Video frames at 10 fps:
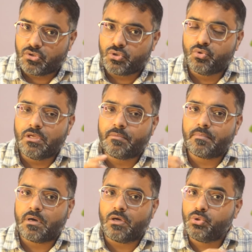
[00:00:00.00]
or
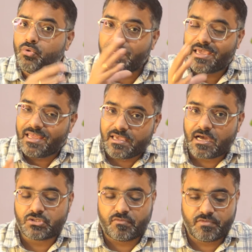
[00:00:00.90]
unique
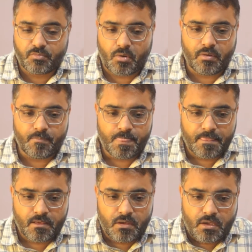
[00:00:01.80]
areas of the problem.
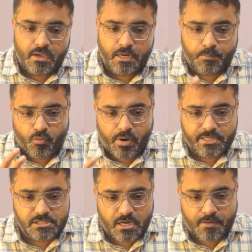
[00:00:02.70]
It
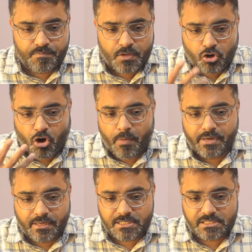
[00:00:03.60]
provides a
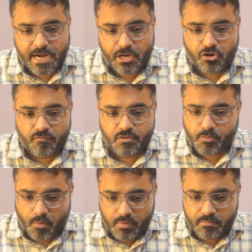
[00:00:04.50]
common understanding of the
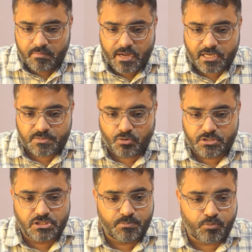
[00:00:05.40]
problem and
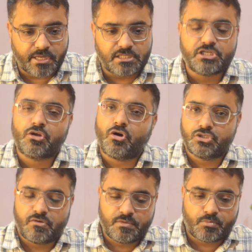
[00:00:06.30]
exposes the potential
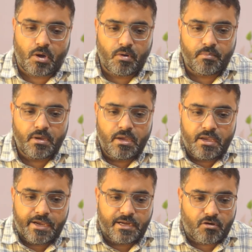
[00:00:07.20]
causes of the problem.
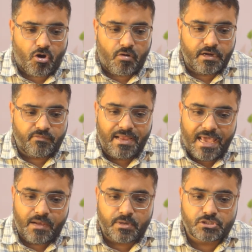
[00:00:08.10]
It will
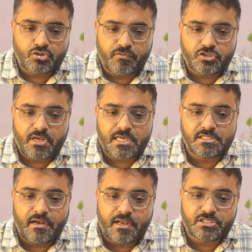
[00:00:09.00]
help us to visualize
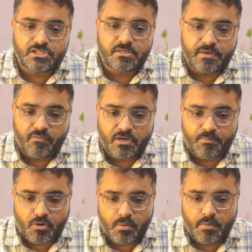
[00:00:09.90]
the relationship between a
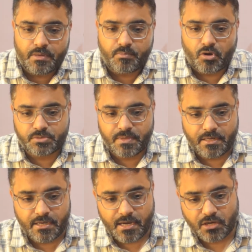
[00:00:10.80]
problem and possible
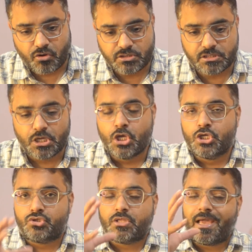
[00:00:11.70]
underlying causes.
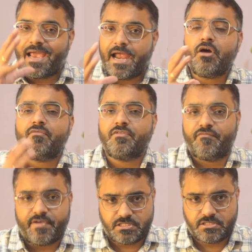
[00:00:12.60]
So the head of the
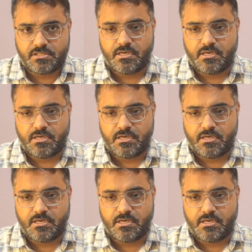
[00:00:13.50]
fish